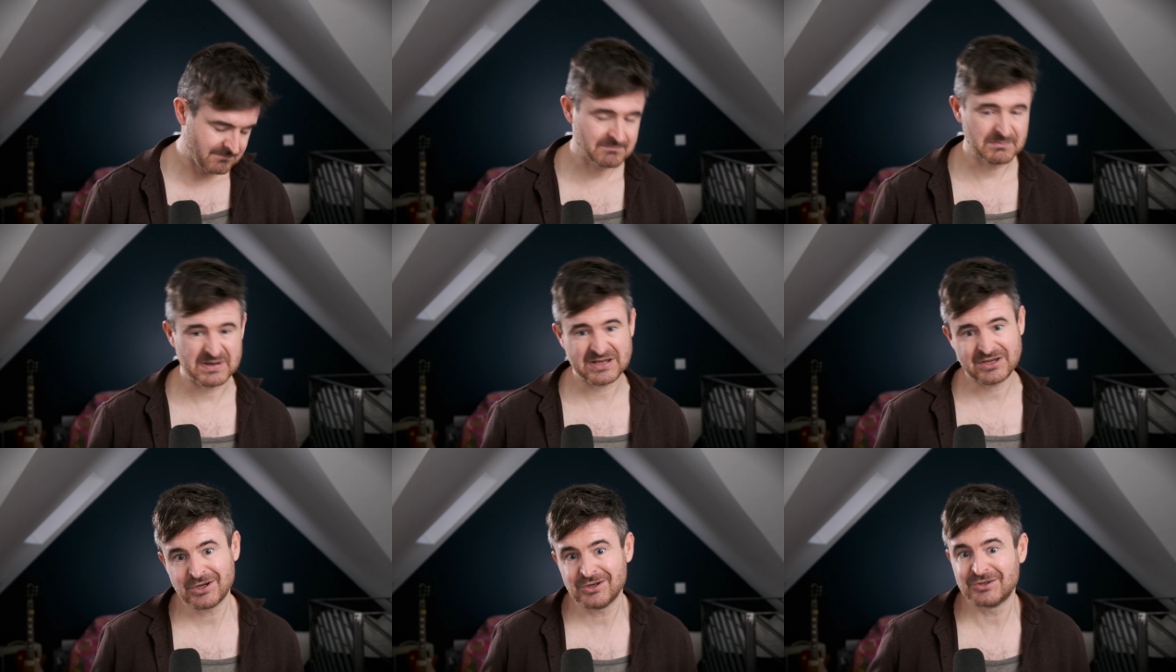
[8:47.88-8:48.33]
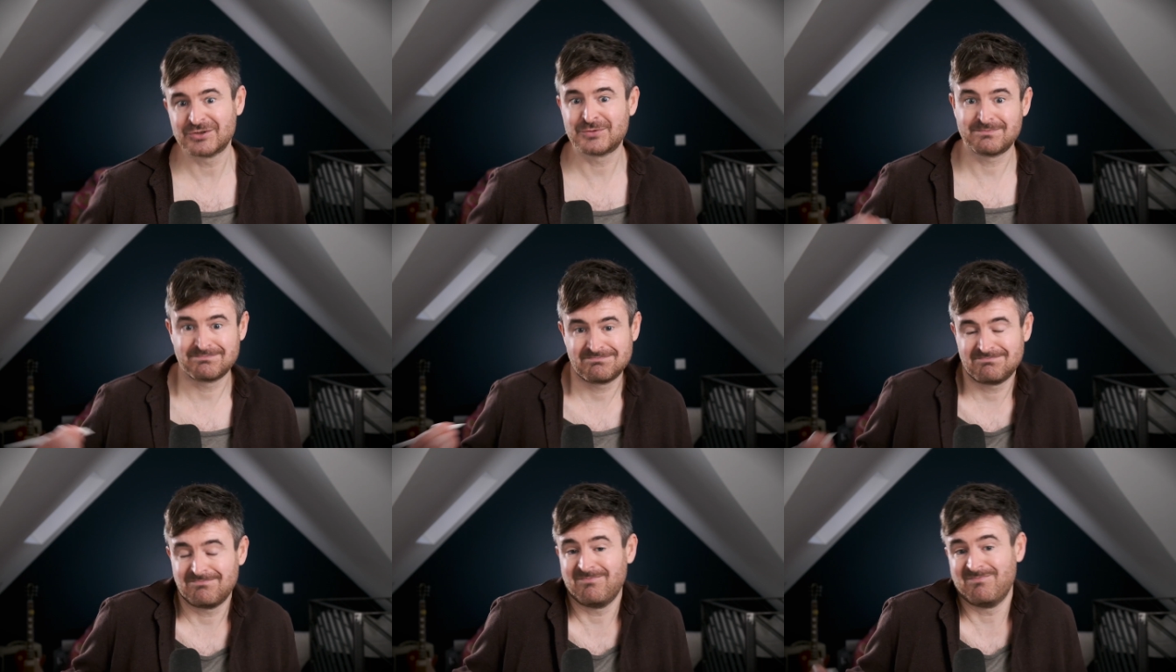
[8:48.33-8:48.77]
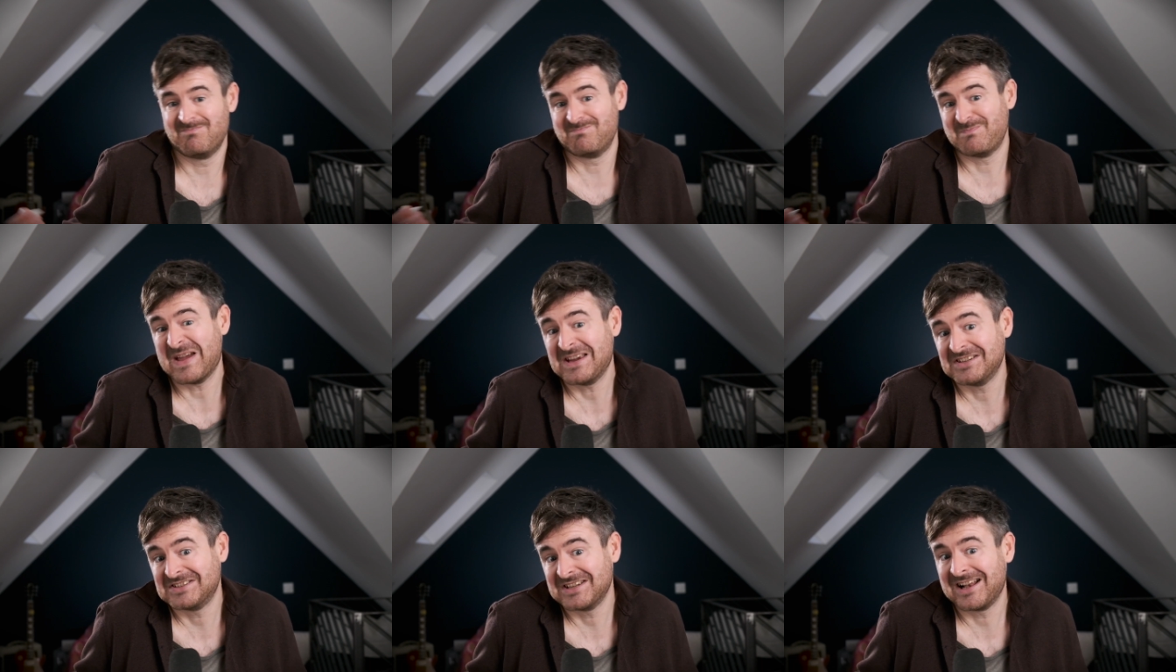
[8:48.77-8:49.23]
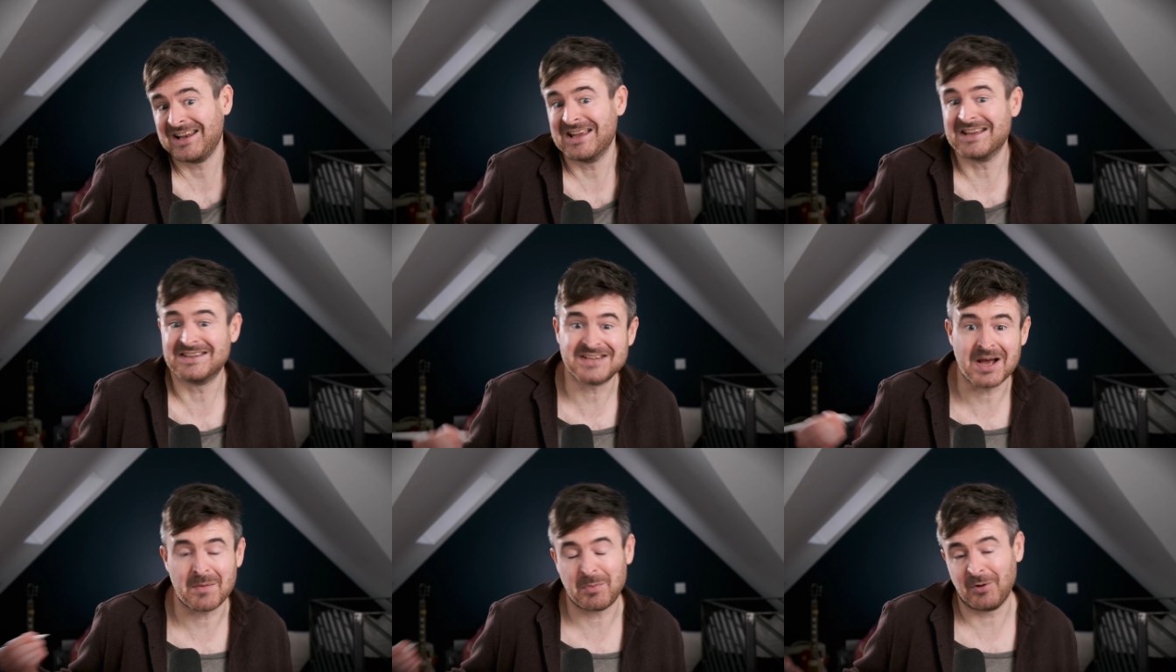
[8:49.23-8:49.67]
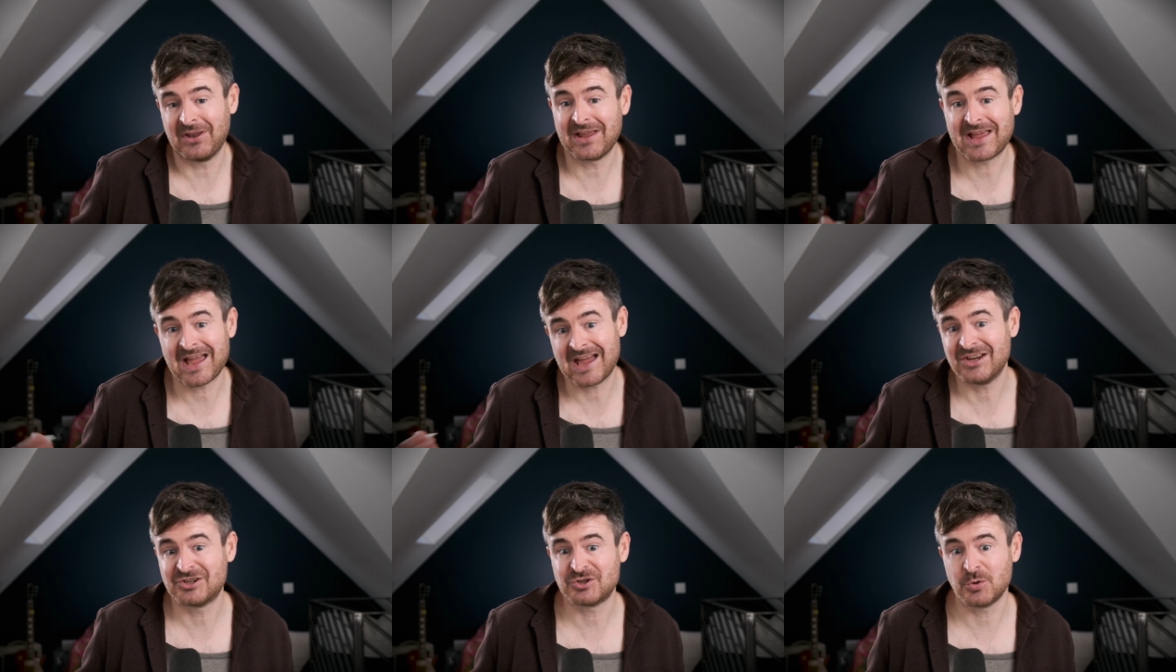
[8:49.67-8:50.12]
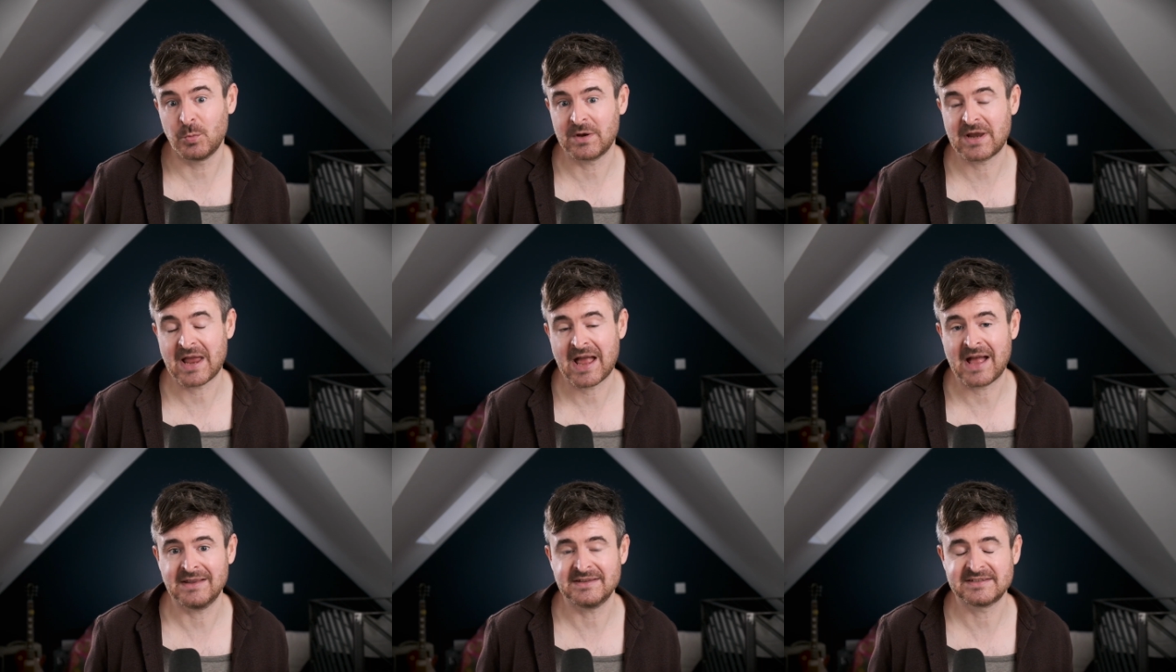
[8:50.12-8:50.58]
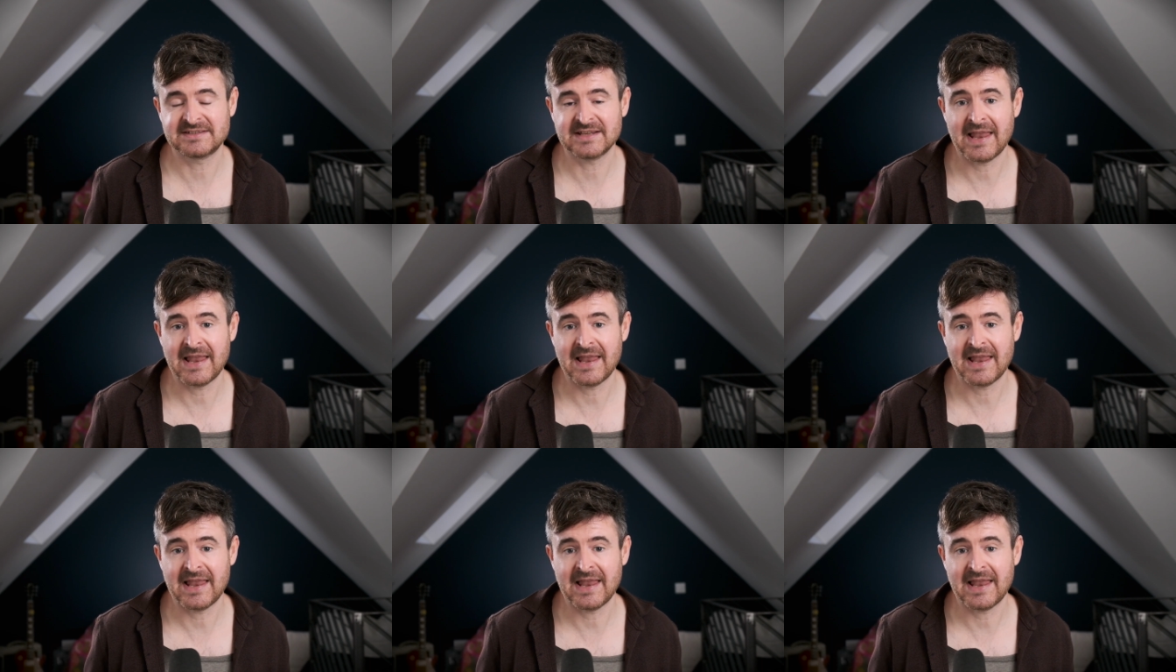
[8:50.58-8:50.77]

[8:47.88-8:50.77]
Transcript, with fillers: because basically a double negation would cancel